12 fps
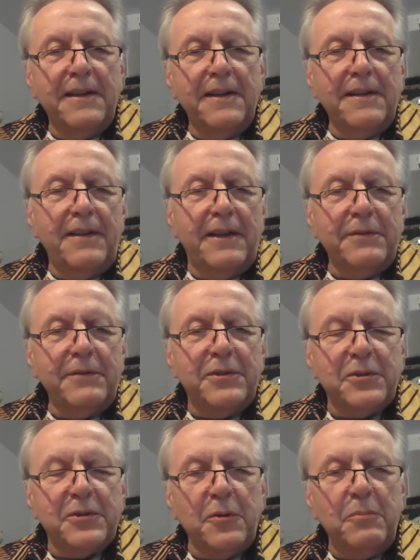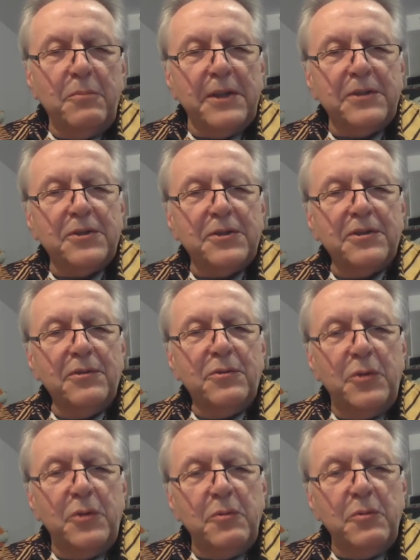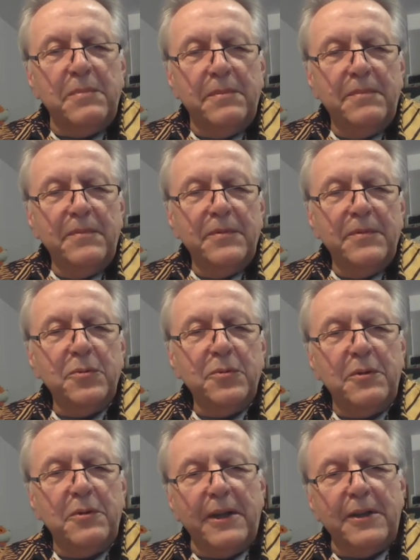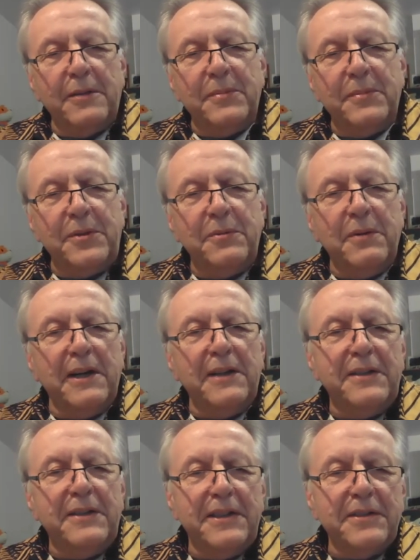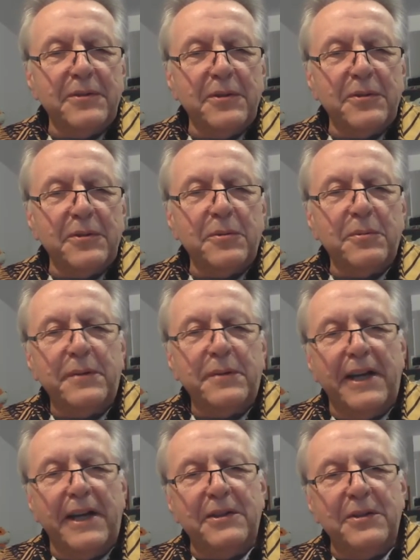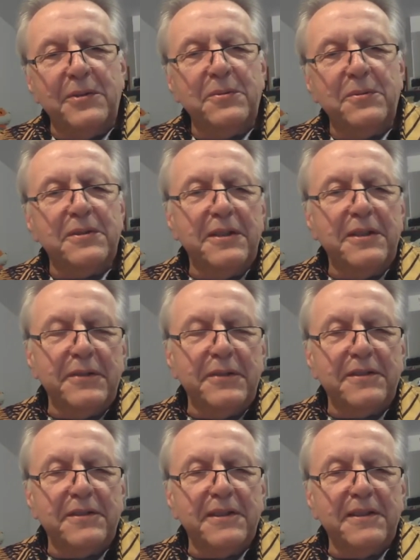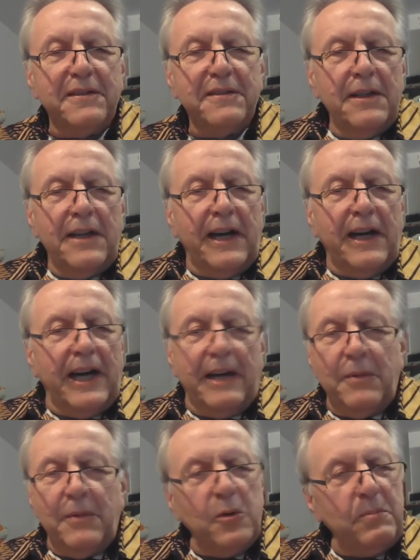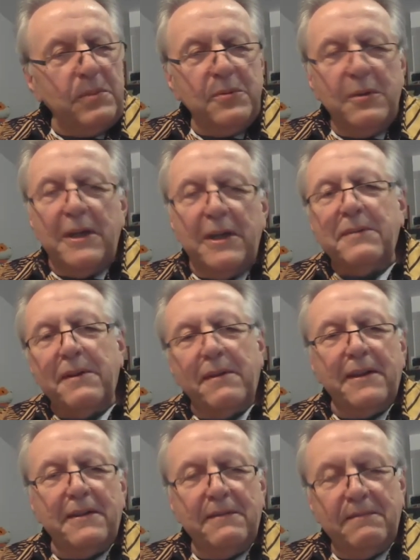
There is so much room to develop new ideas or to create new series, and I'm open to everything.